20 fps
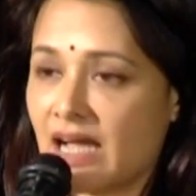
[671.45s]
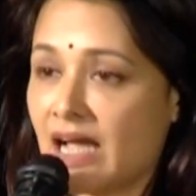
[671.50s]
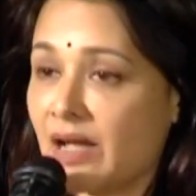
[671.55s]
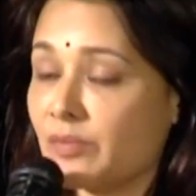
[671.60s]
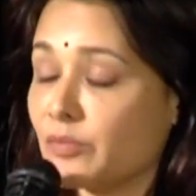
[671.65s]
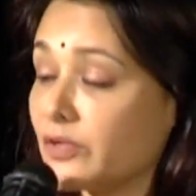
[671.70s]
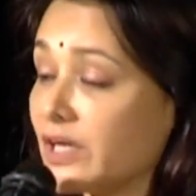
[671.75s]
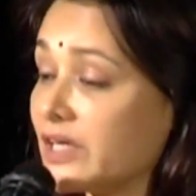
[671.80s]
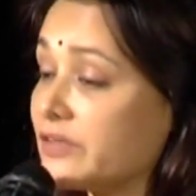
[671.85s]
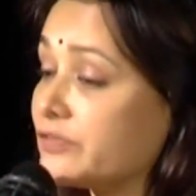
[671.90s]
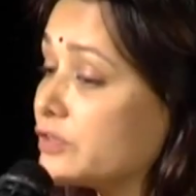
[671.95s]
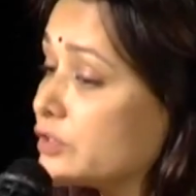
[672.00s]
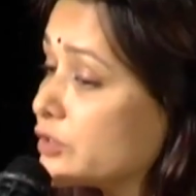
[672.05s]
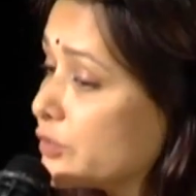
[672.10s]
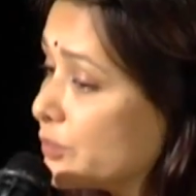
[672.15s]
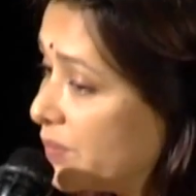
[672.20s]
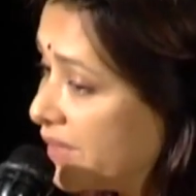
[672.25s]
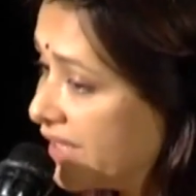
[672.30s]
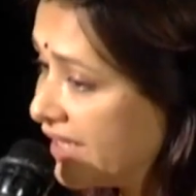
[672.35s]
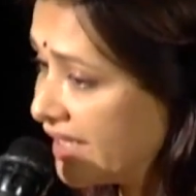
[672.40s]
I'm grateful
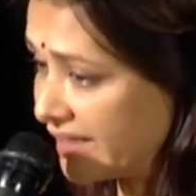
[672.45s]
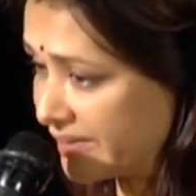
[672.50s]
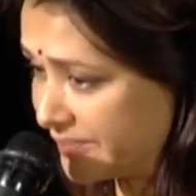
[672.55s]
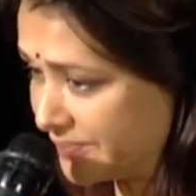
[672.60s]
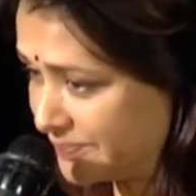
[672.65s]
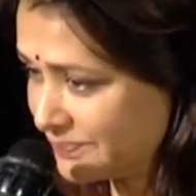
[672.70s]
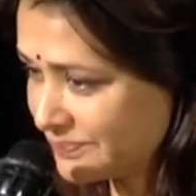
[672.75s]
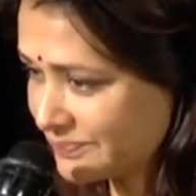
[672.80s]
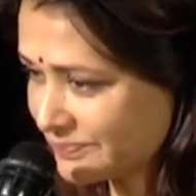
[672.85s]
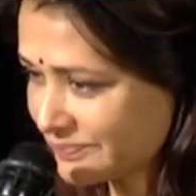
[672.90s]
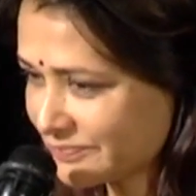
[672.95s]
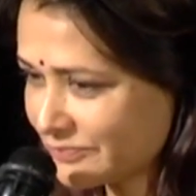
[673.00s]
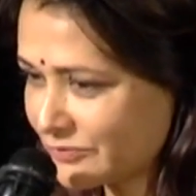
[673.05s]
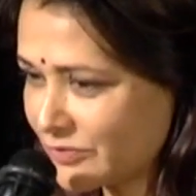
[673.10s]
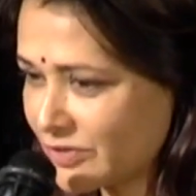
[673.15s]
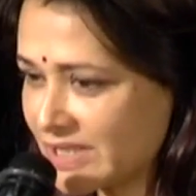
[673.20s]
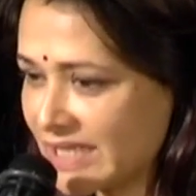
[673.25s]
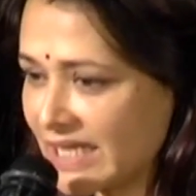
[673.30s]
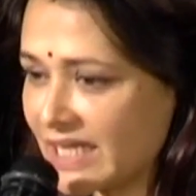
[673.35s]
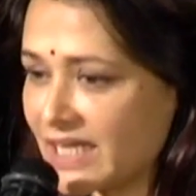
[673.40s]
to Pia
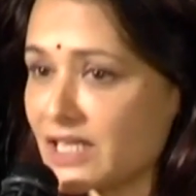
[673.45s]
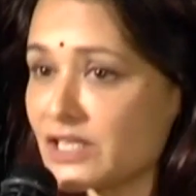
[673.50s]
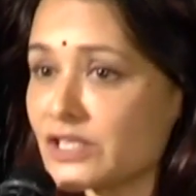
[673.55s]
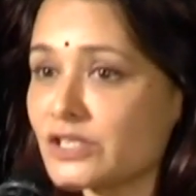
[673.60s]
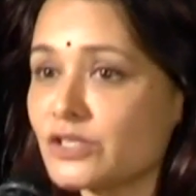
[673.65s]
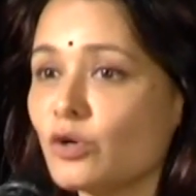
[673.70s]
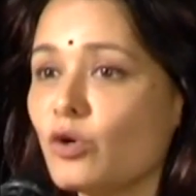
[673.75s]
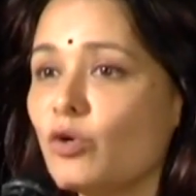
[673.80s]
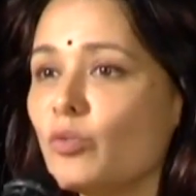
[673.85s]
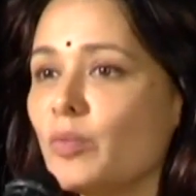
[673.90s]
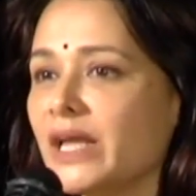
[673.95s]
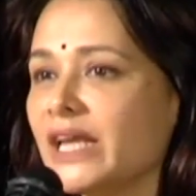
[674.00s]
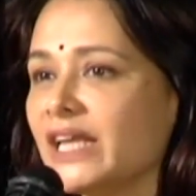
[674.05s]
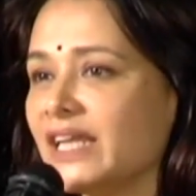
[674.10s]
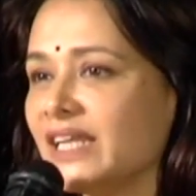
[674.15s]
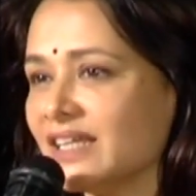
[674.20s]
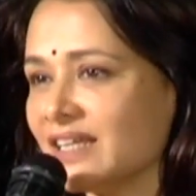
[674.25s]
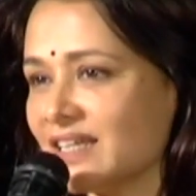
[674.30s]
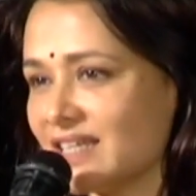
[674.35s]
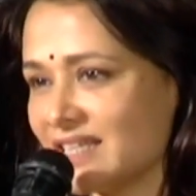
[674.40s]
for taking so
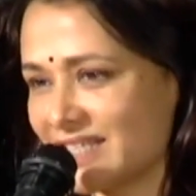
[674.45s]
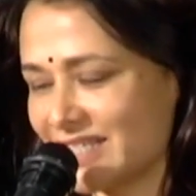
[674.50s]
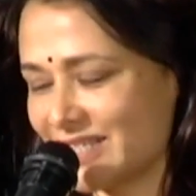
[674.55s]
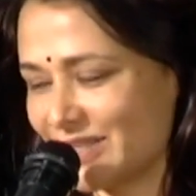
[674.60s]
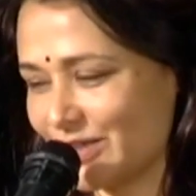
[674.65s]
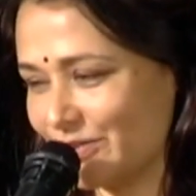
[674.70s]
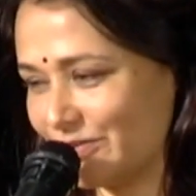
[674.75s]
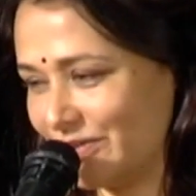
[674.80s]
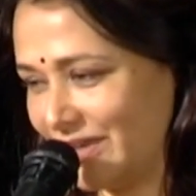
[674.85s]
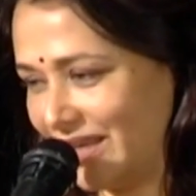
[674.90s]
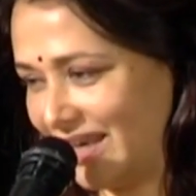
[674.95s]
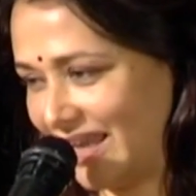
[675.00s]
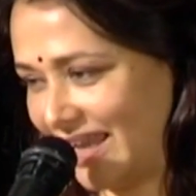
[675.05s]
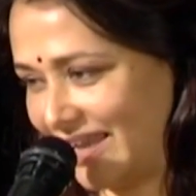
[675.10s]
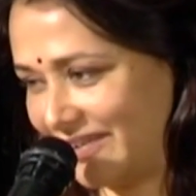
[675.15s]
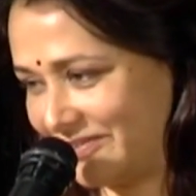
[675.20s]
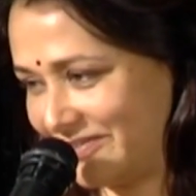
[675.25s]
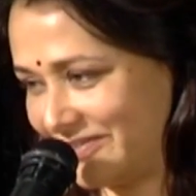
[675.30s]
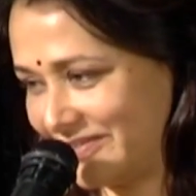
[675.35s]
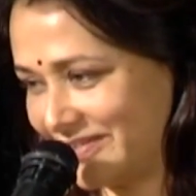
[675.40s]
many years of her
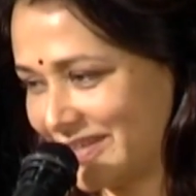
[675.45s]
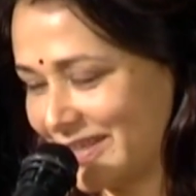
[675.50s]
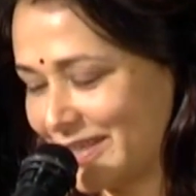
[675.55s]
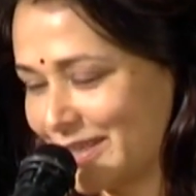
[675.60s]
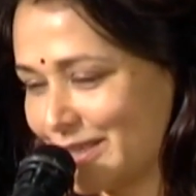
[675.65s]
life